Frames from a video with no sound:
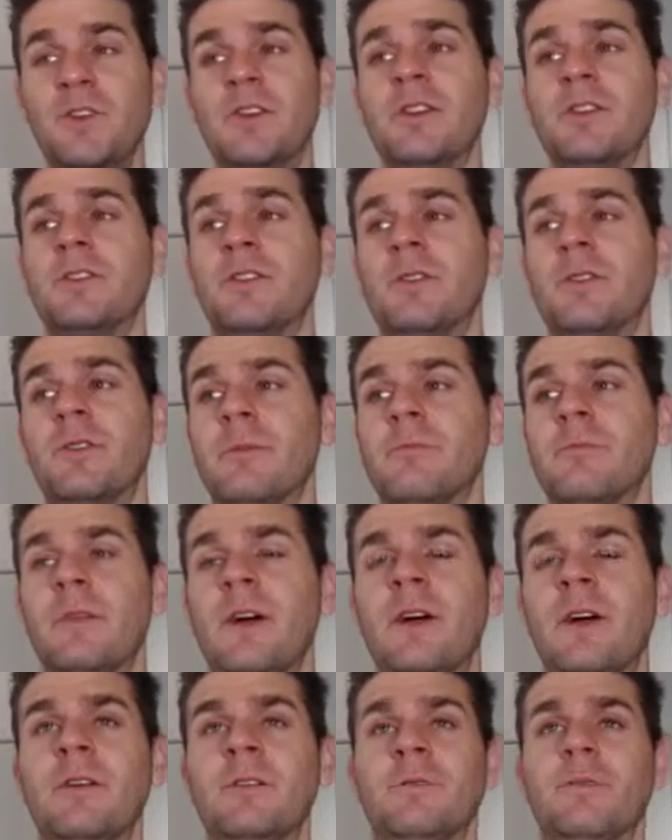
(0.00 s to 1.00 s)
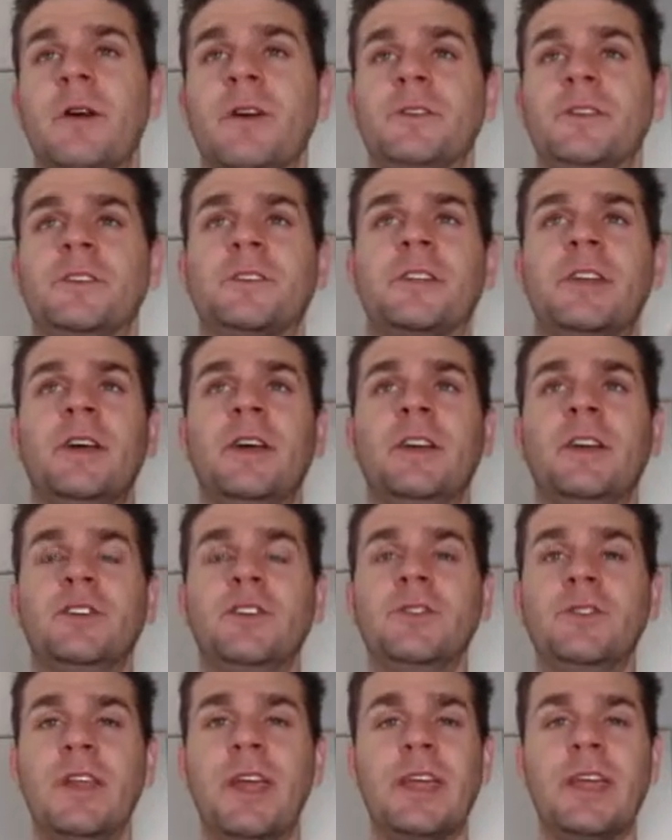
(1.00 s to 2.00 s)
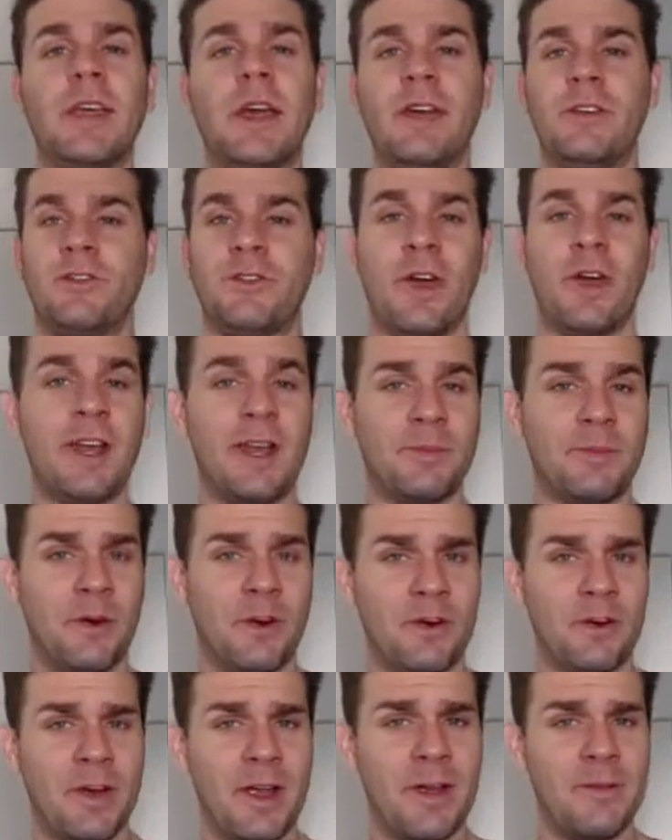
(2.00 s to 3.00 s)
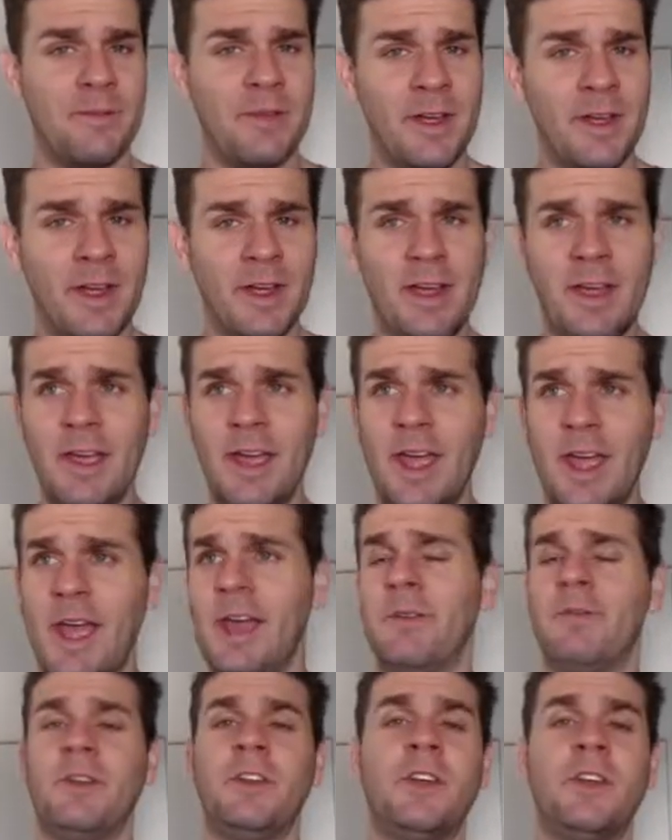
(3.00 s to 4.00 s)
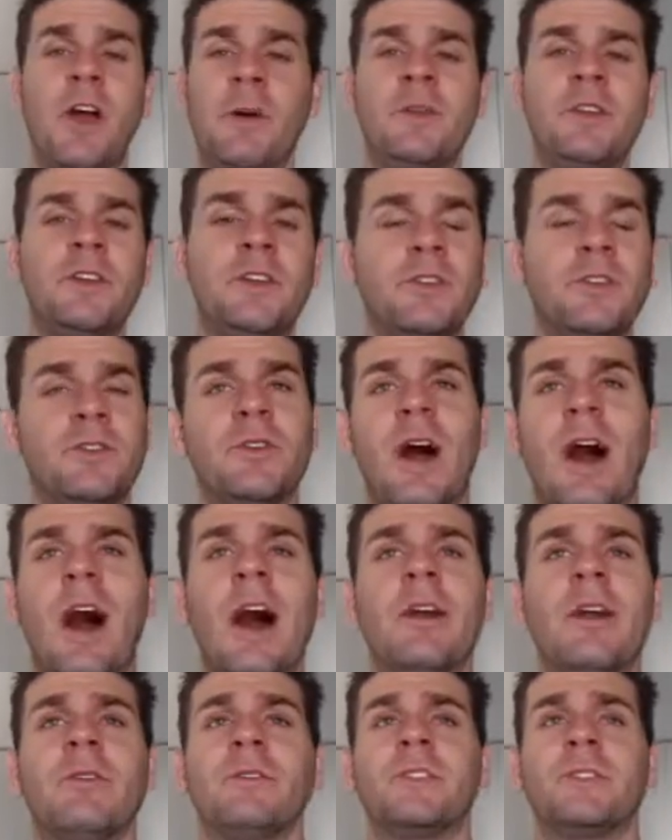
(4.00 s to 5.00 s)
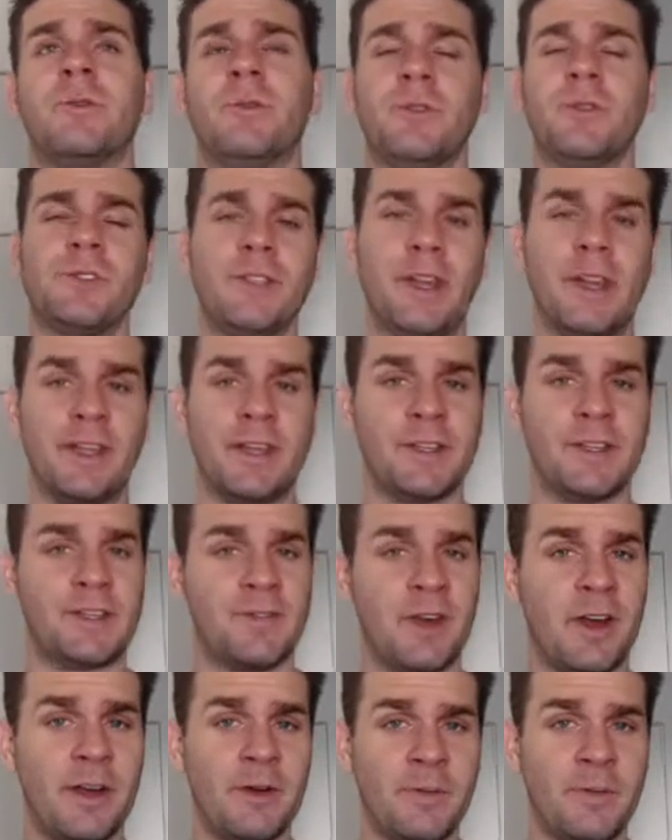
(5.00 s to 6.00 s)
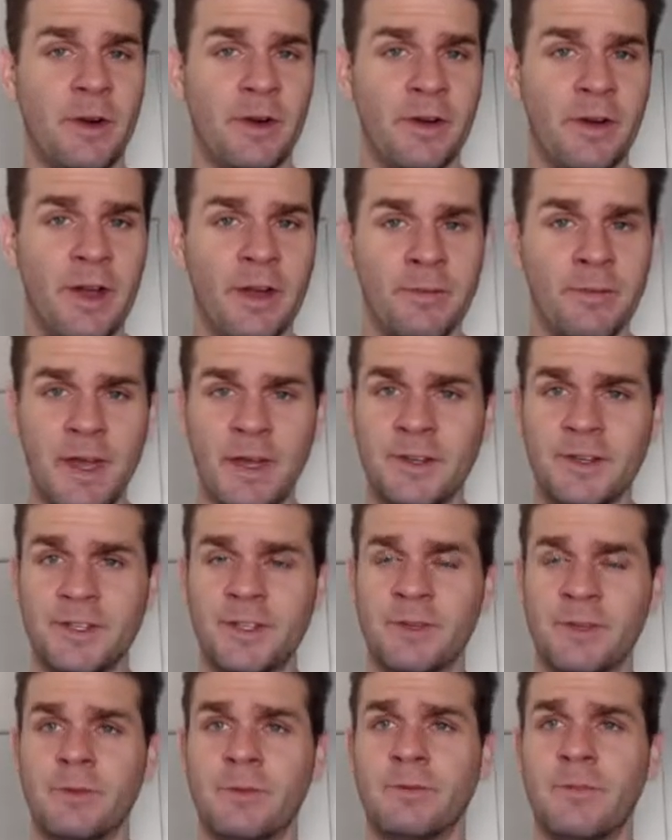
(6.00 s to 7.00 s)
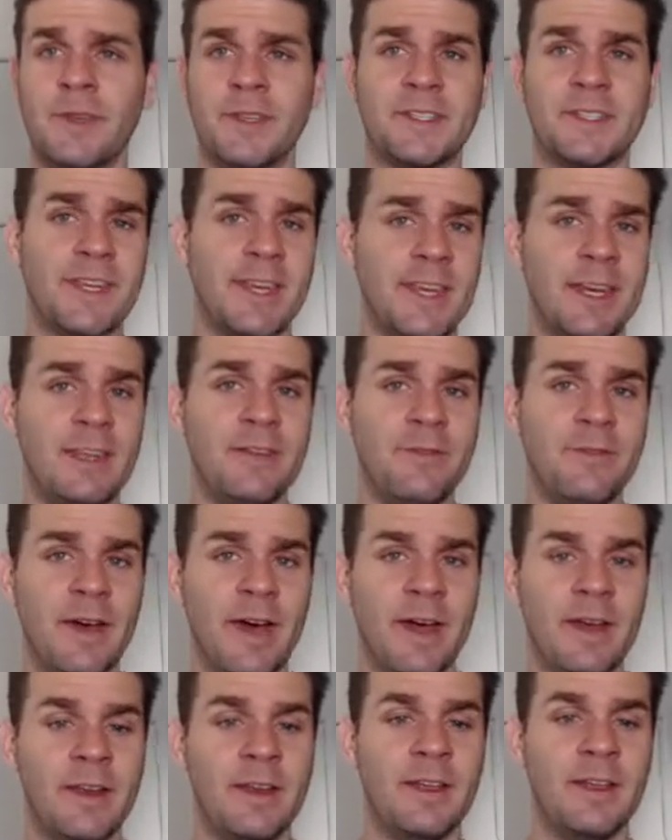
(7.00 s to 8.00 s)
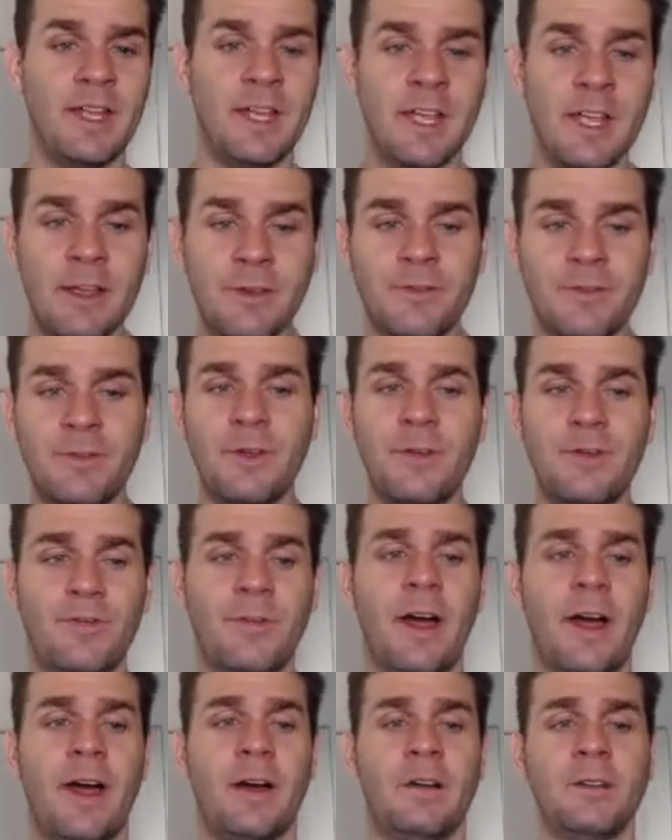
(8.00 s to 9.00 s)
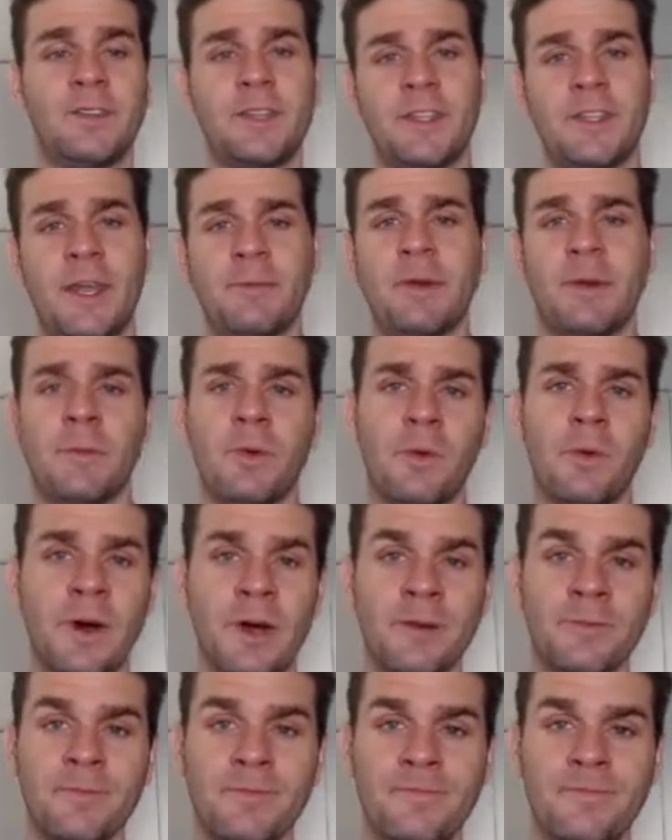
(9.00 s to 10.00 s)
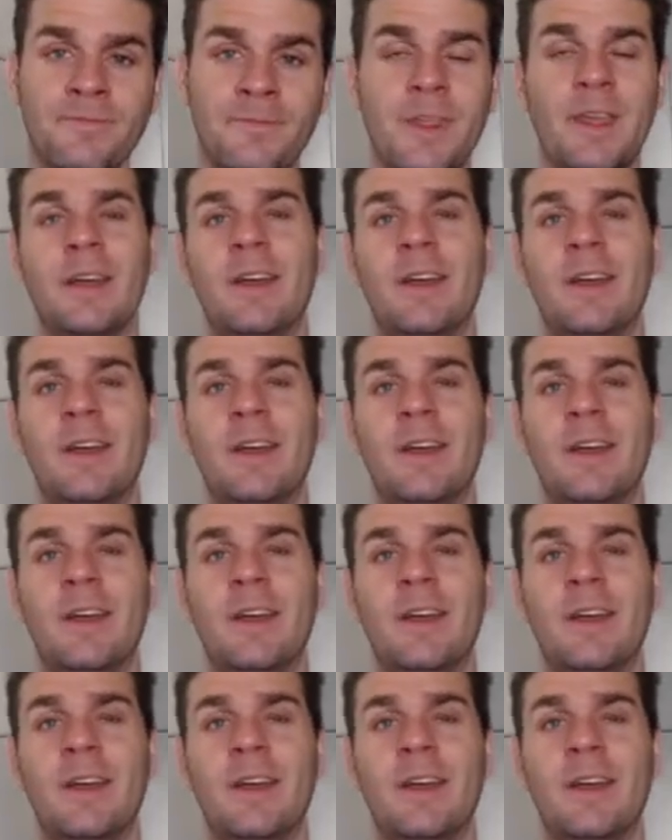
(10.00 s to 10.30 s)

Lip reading: You can do the most unique training program. I mean, you can do Arnold Schwarzenegger's training program and still be skinny fat if you fail step number 1.